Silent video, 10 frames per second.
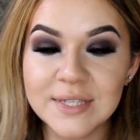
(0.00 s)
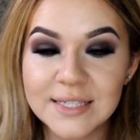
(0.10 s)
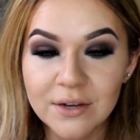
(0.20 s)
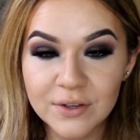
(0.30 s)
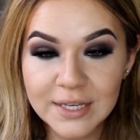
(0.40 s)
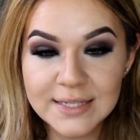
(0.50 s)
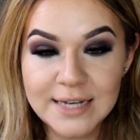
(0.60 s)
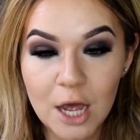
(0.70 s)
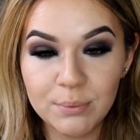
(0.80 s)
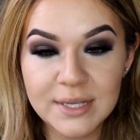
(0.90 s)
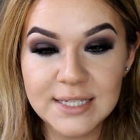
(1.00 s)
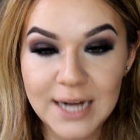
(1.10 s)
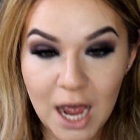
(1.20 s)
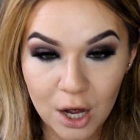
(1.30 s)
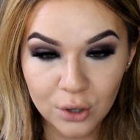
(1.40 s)
since everything is now
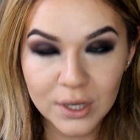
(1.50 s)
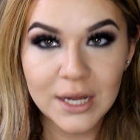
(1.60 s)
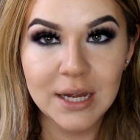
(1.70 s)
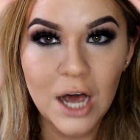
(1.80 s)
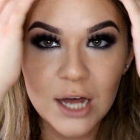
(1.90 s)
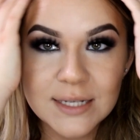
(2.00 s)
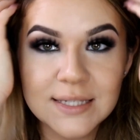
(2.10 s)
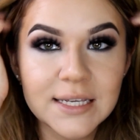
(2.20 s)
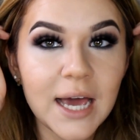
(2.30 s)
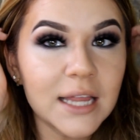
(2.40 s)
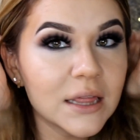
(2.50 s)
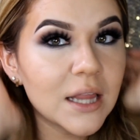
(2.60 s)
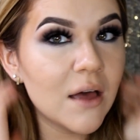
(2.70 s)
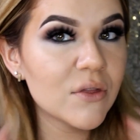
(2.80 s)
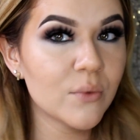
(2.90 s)
blended out, honestly, I
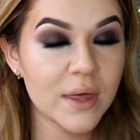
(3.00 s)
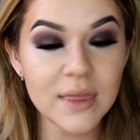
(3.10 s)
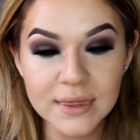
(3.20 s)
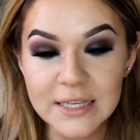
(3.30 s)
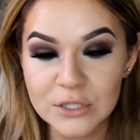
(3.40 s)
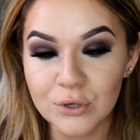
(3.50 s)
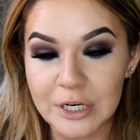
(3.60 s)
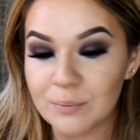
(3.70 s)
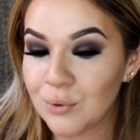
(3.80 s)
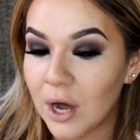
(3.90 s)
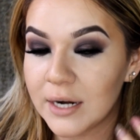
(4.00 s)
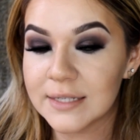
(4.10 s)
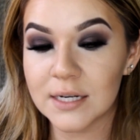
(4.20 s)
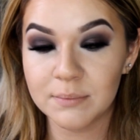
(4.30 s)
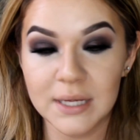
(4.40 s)
love the way that these cream
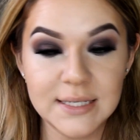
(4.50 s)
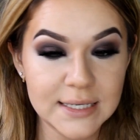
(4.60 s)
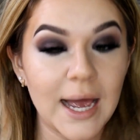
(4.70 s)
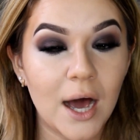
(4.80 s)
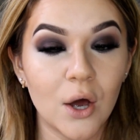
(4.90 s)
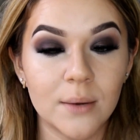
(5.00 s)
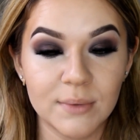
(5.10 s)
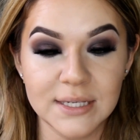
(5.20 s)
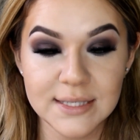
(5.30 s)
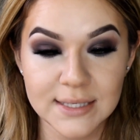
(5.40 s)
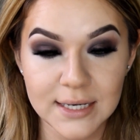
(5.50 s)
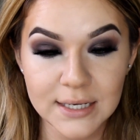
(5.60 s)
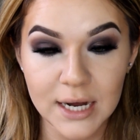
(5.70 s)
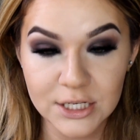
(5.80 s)
products are blending out on my skin.